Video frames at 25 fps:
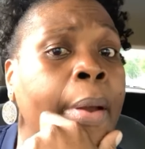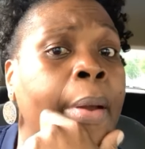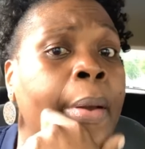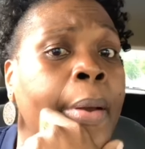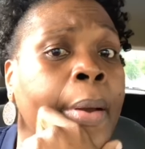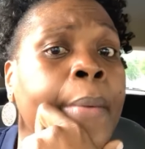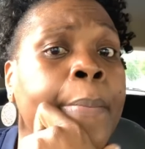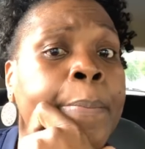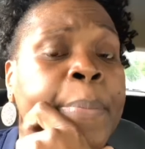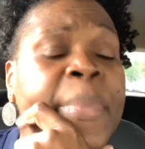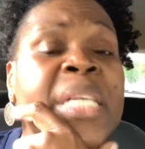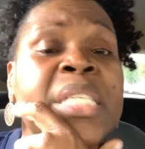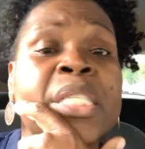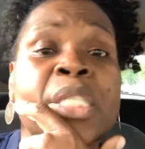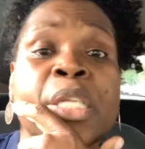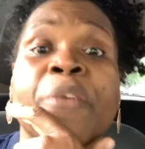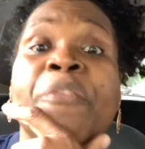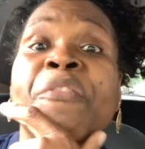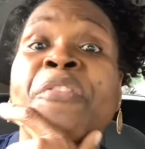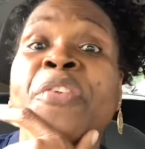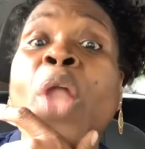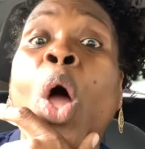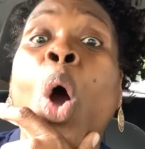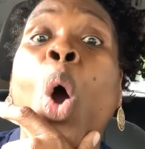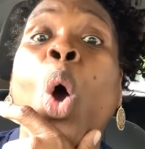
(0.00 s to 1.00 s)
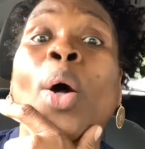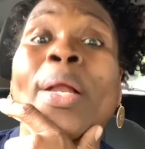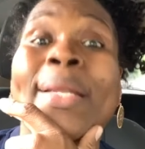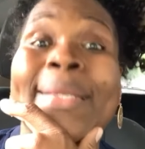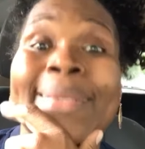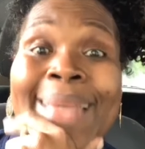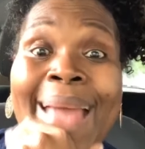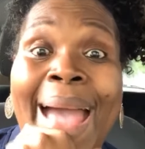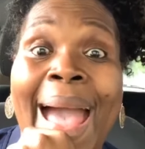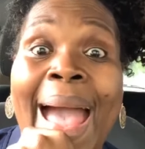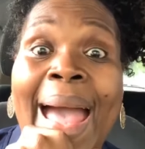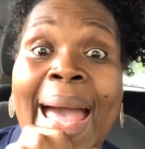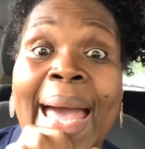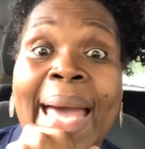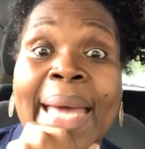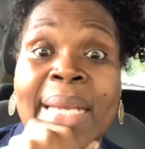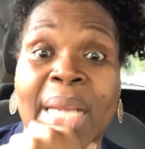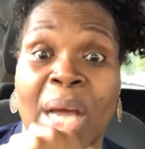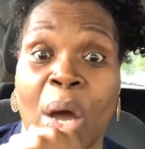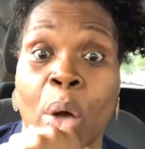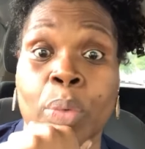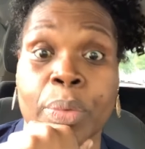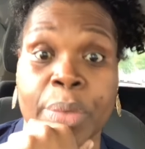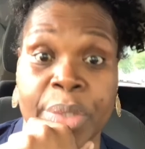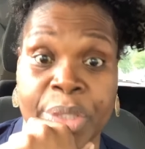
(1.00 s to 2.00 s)
Mr. Floyd died
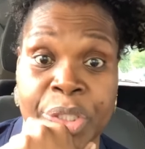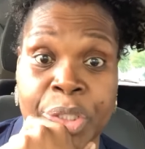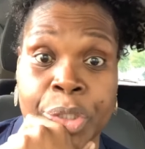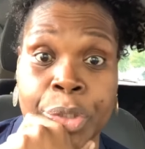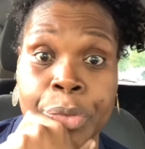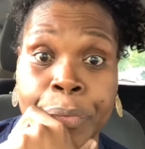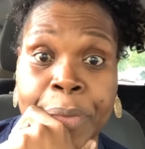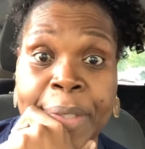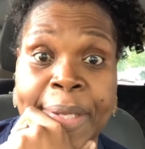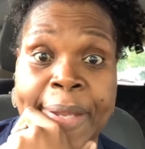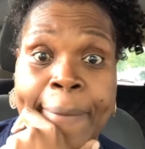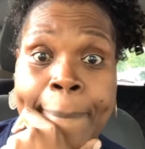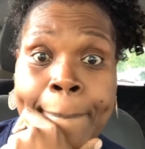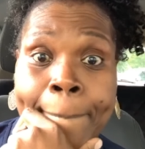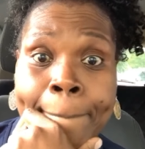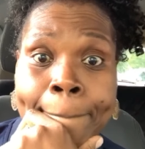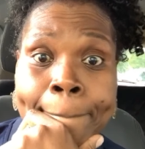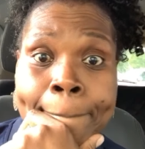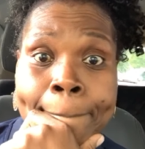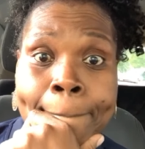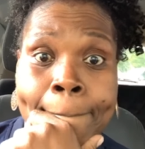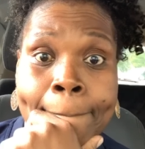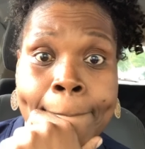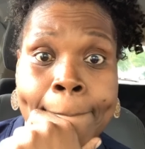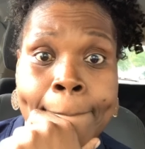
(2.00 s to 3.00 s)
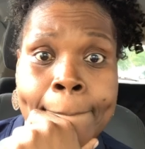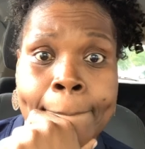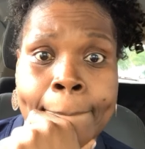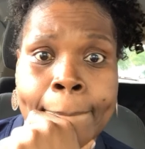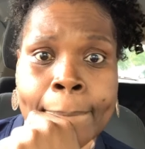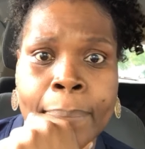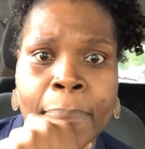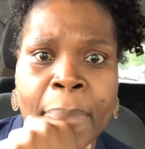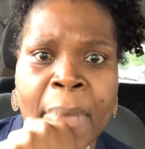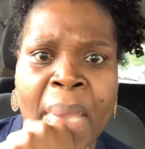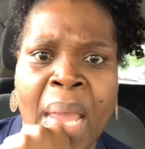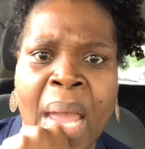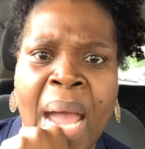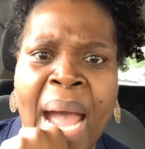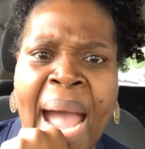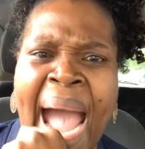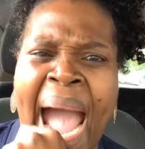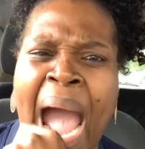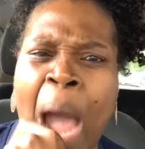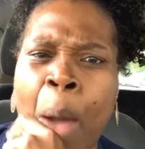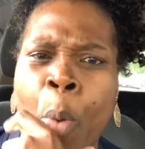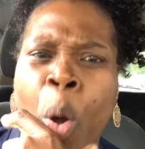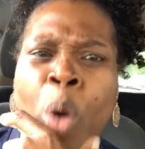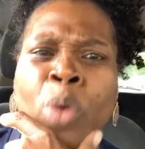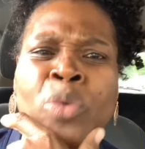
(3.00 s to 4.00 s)
on the street.
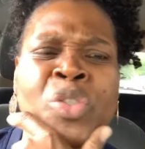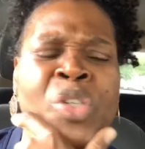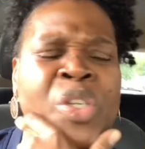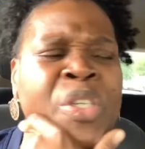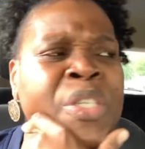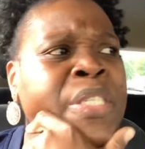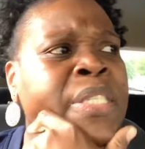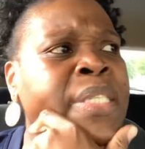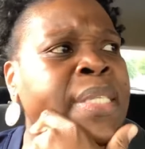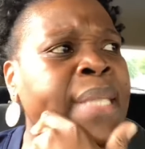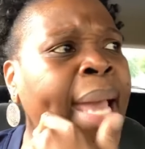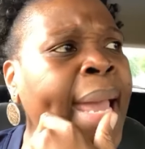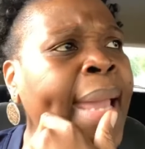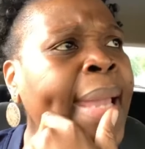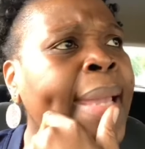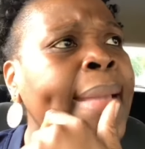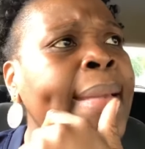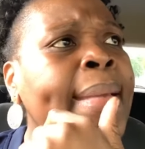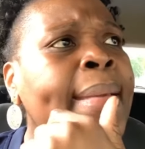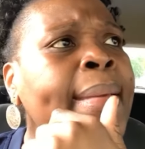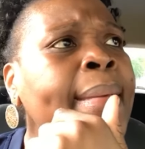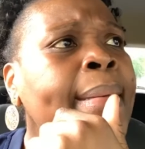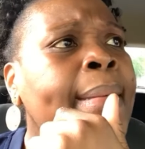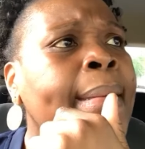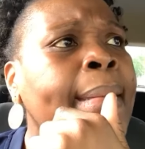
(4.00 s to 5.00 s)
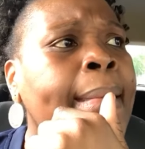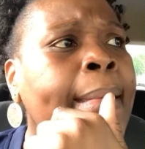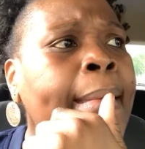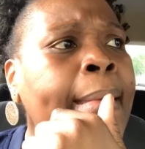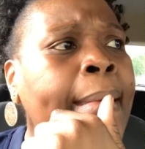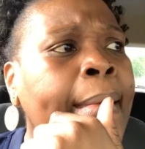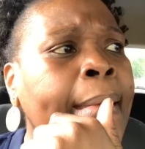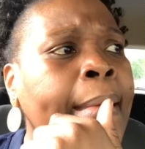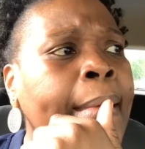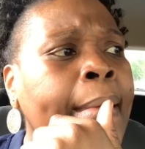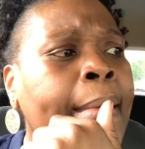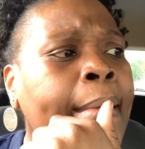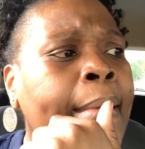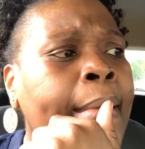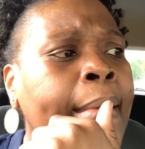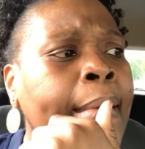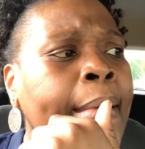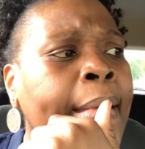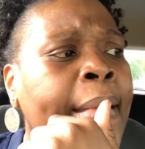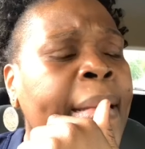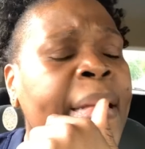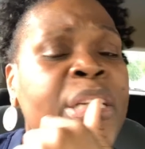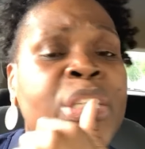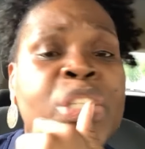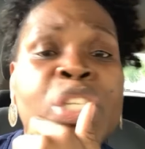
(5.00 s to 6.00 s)
I want to say
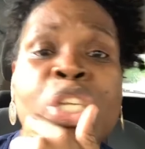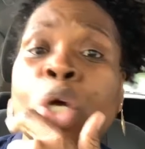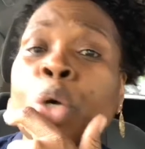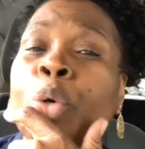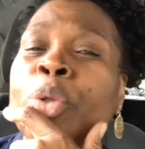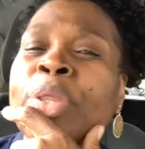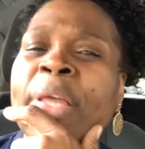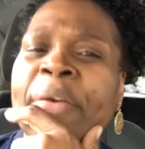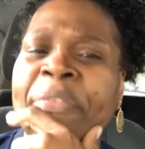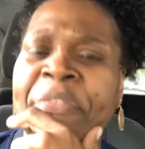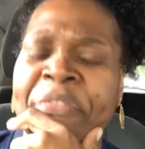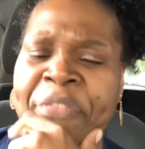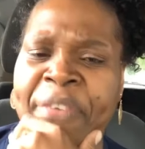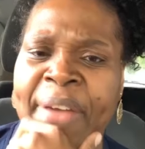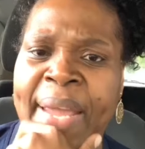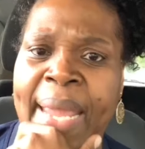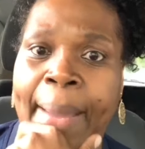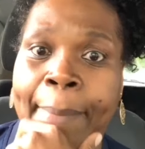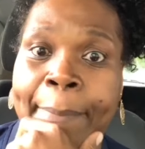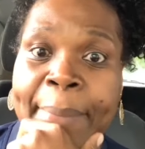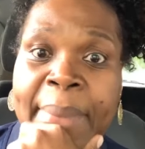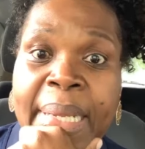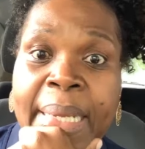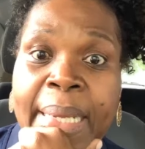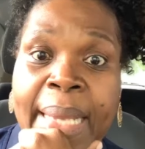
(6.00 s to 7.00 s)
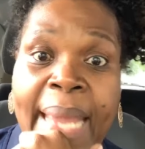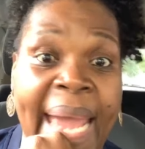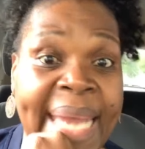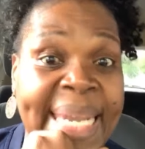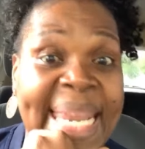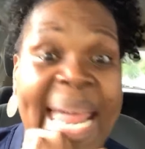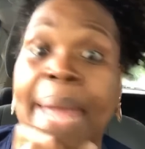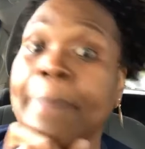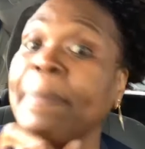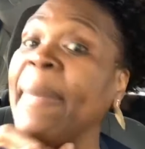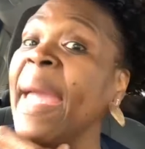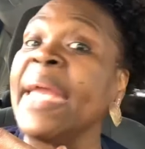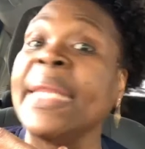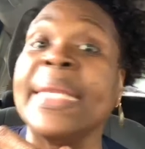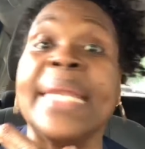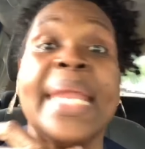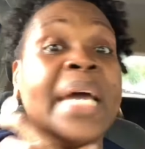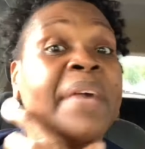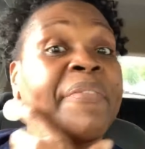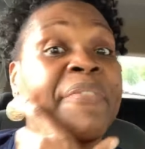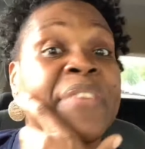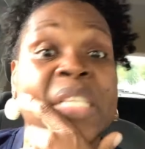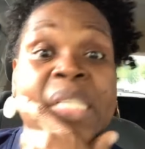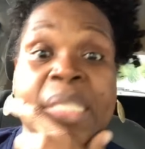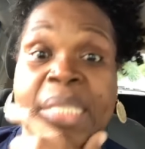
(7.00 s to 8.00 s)
to the family, and they may
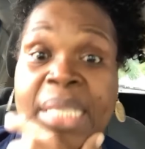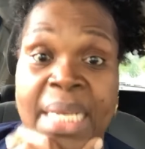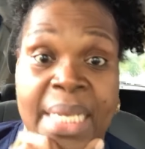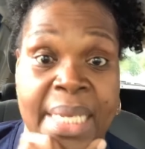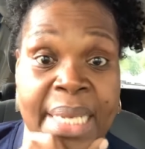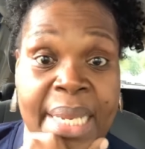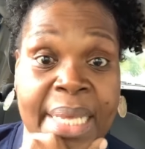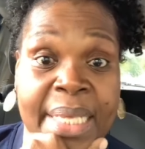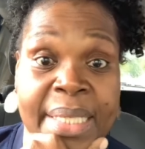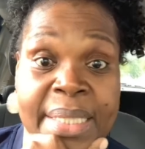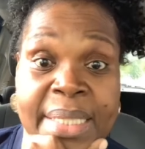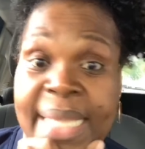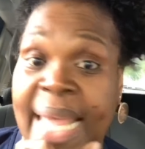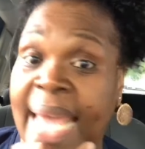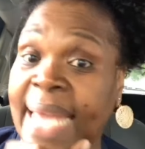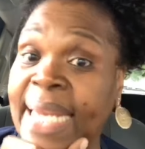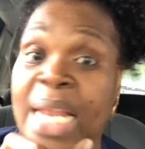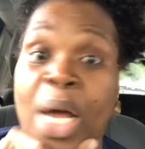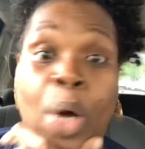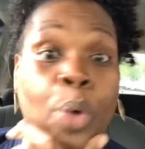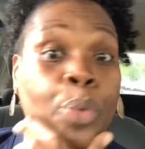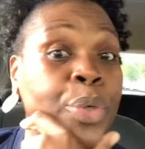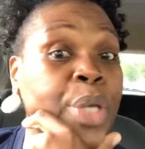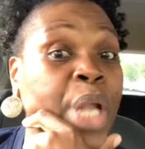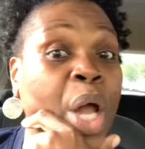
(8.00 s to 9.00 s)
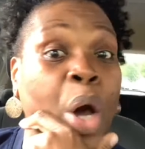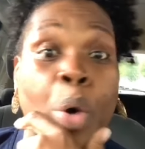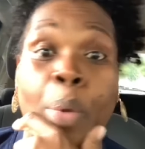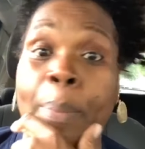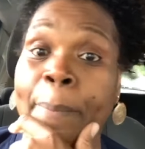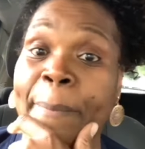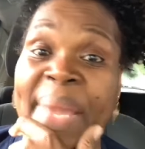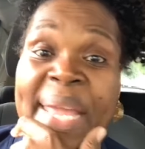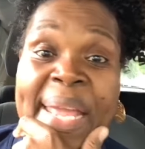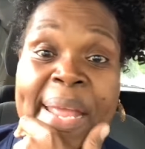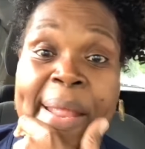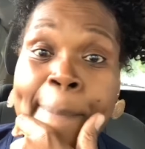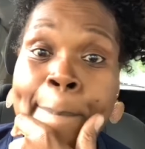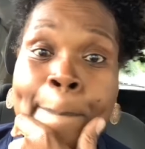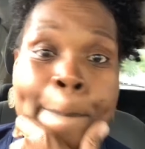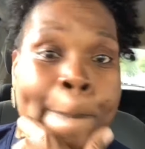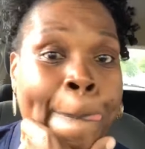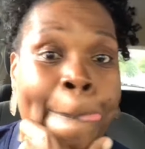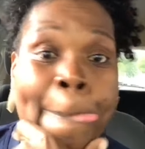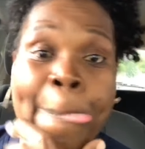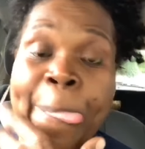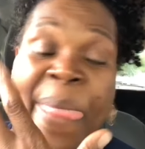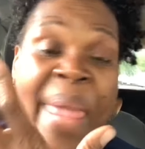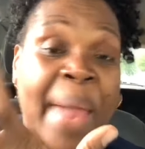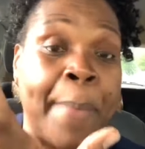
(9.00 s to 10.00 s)
never see this. They don't know me.
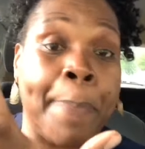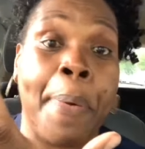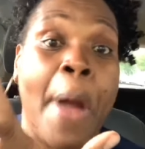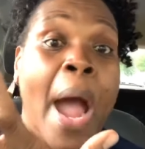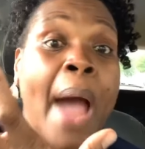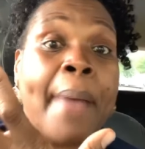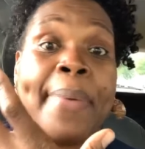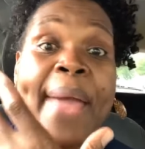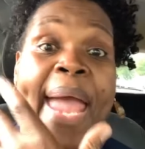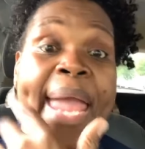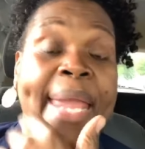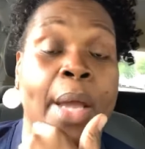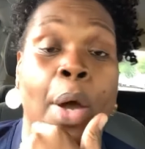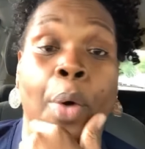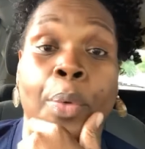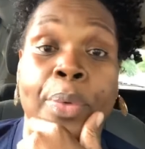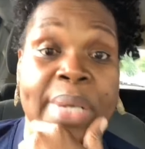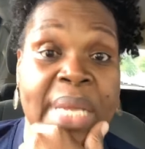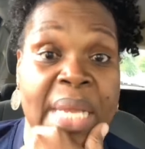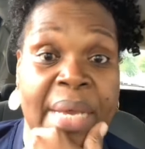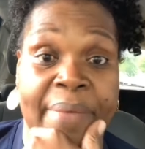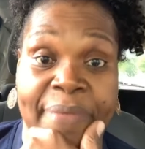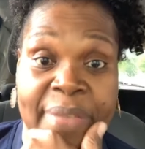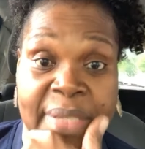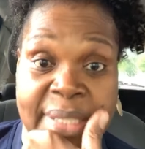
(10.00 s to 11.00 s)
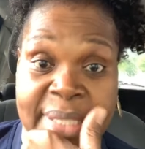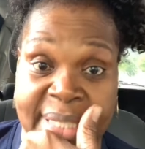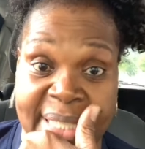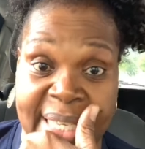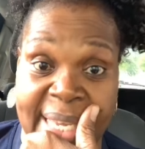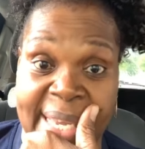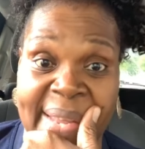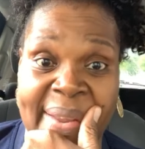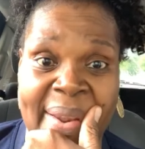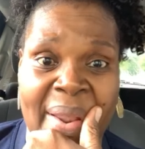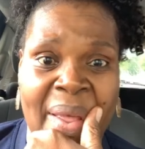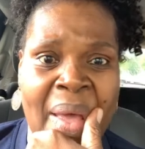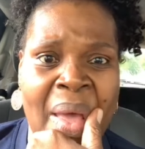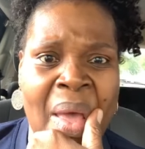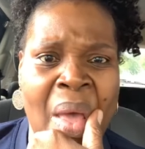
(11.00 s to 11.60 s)
They probably ain't going to never see it.